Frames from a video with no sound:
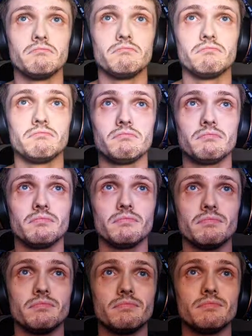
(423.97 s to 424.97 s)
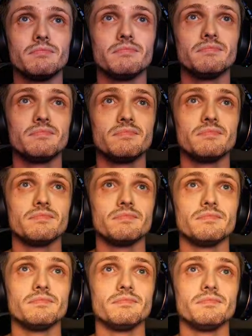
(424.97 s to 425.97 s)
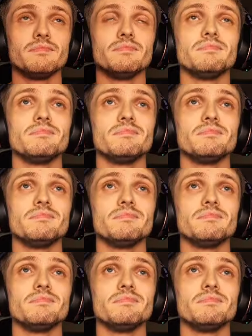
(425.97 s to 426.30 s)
(silence)